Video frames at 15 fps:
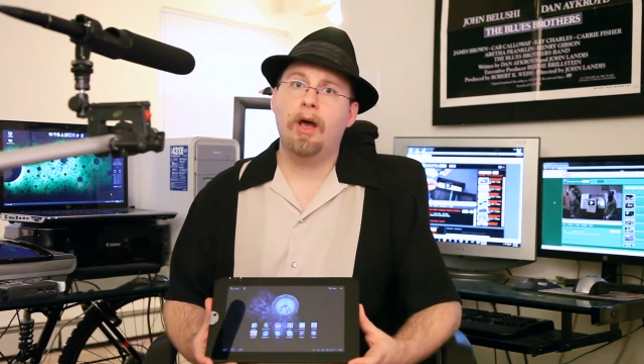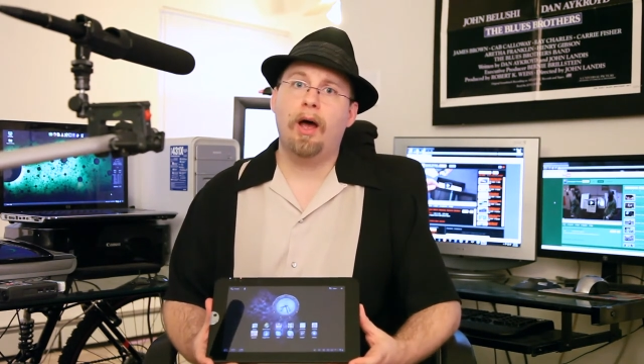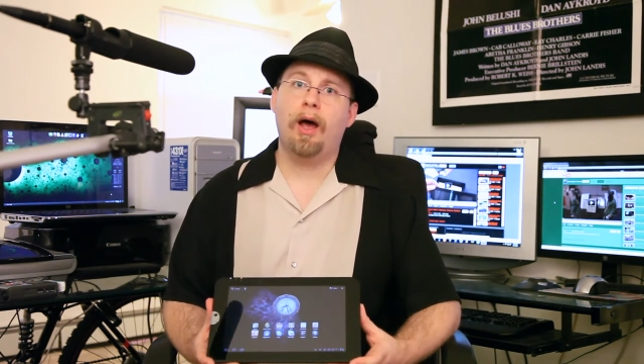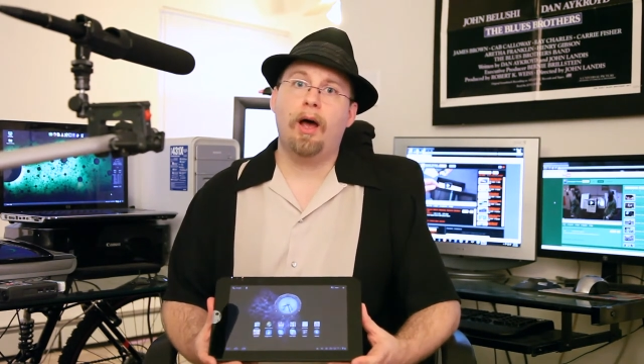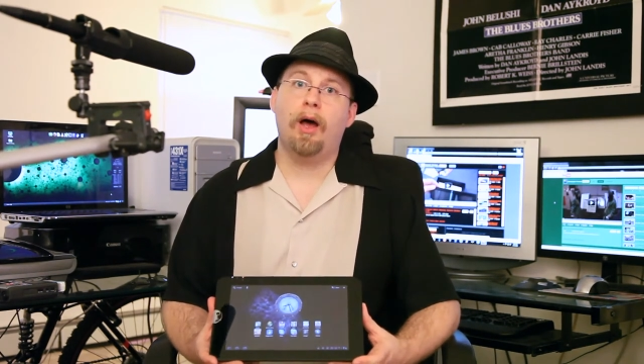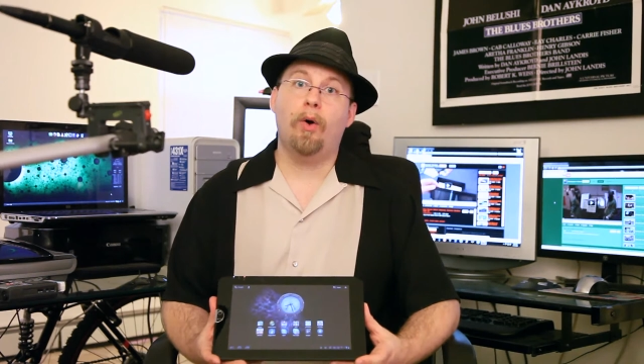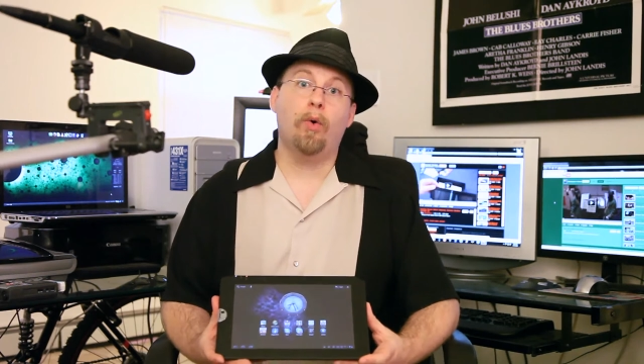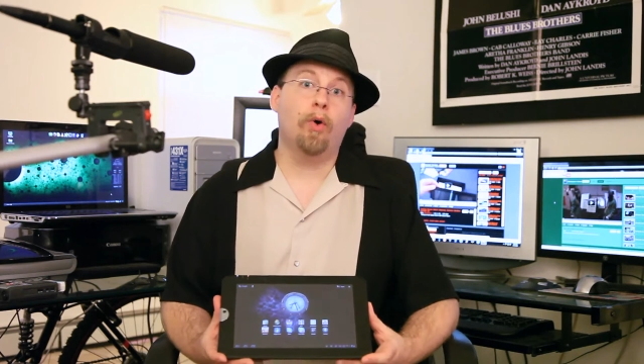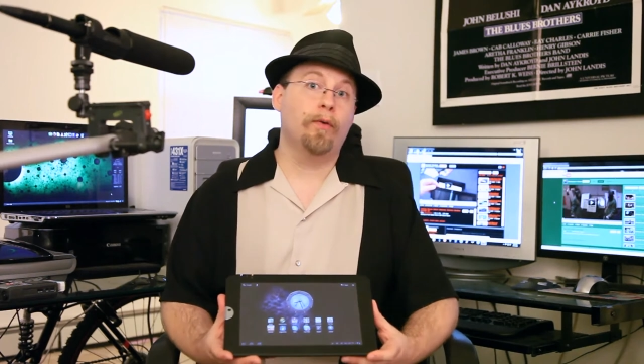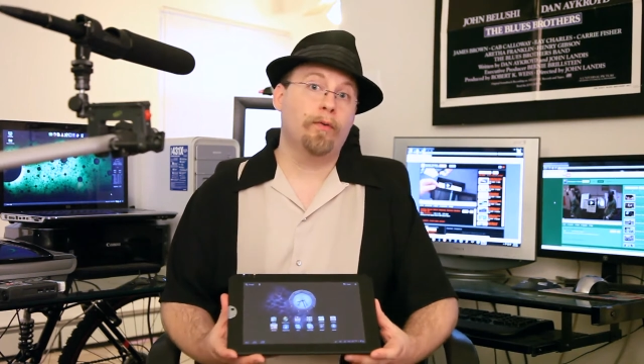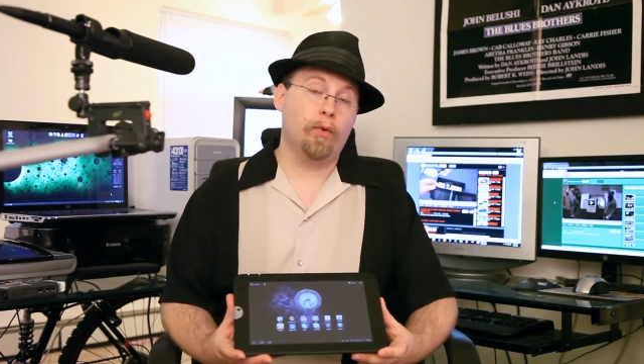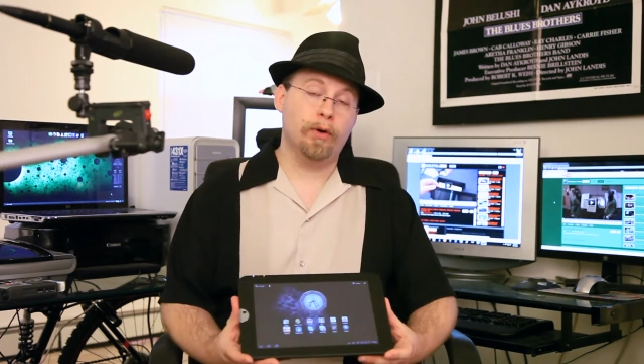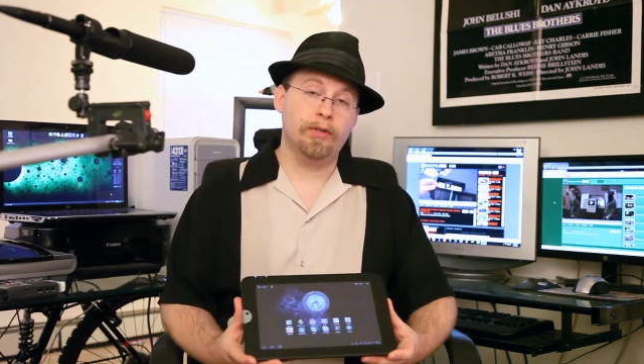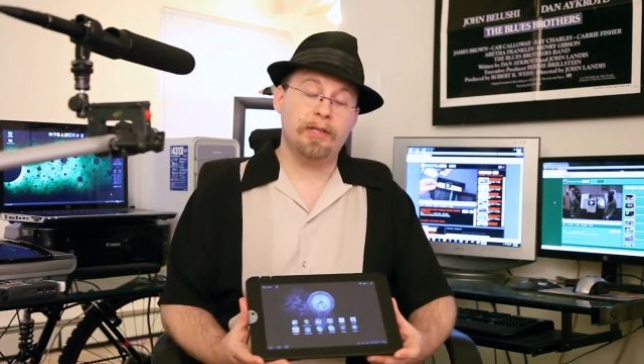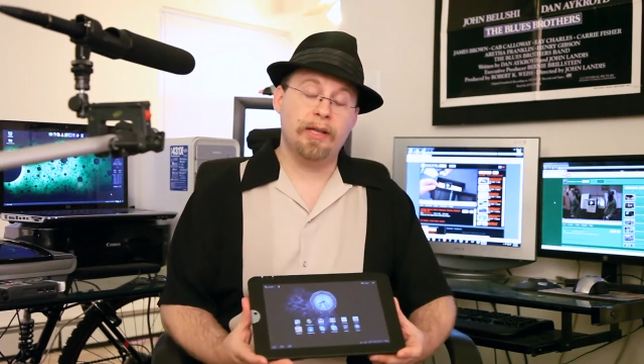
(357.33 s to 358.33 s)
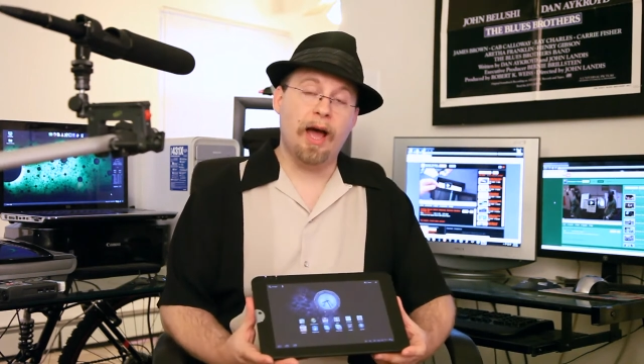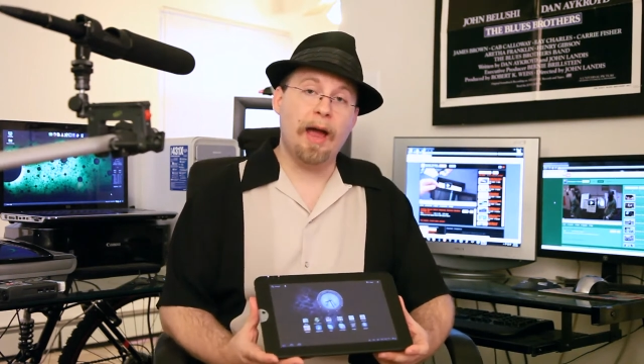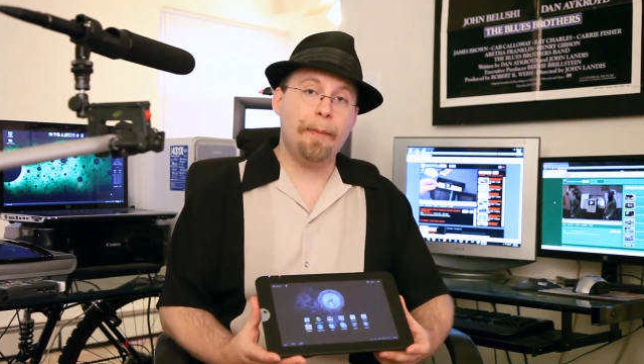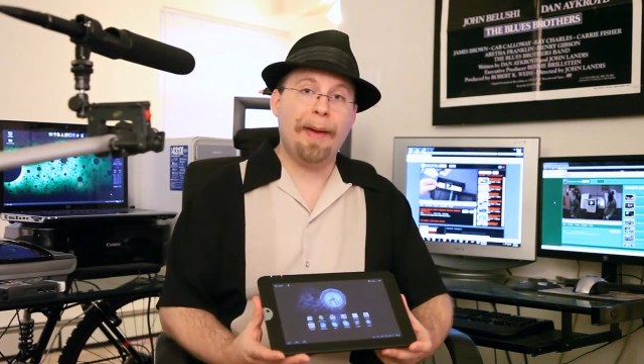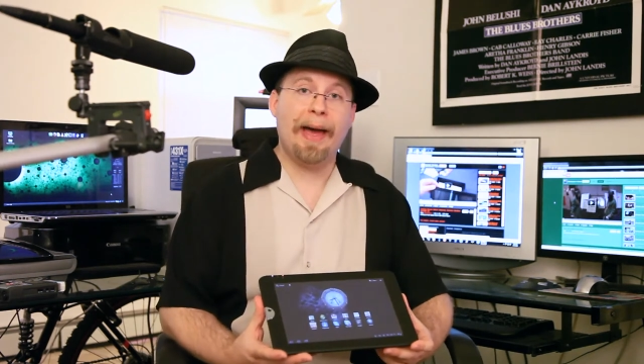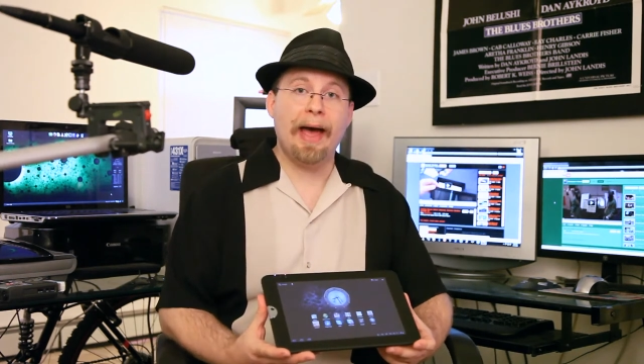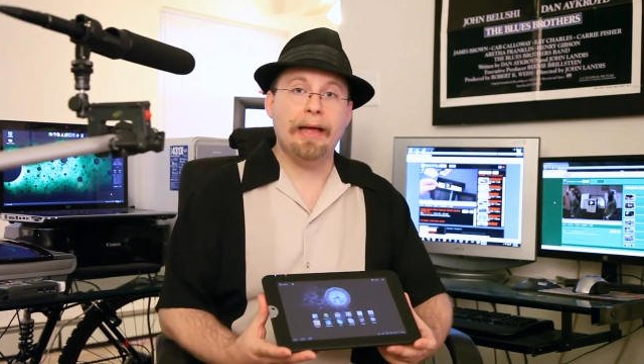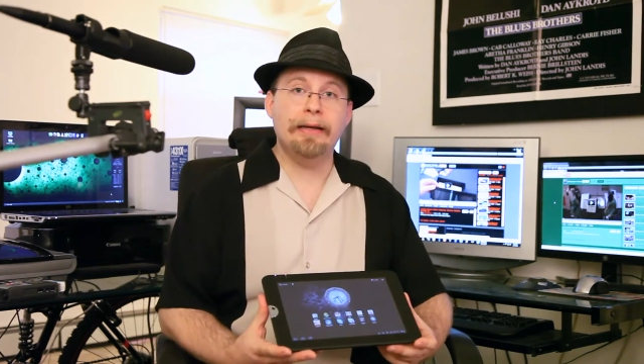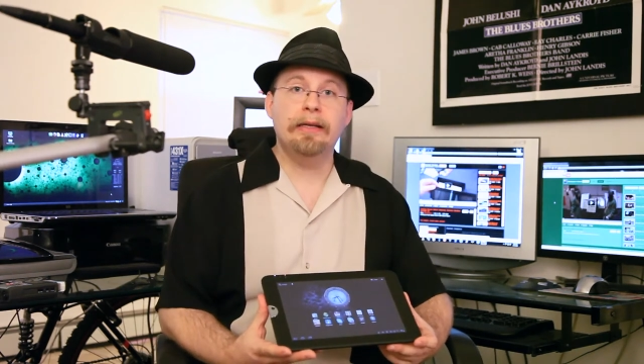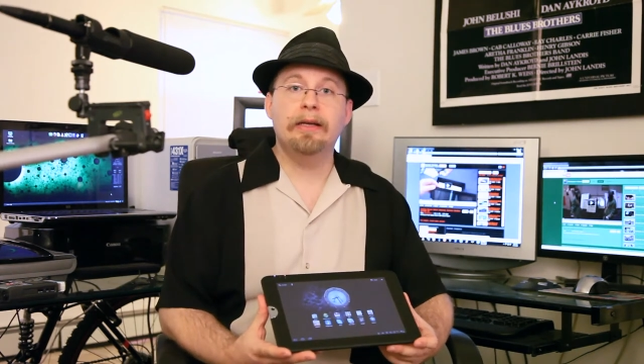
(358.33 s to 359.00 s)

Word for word: uh, or of course the iPad.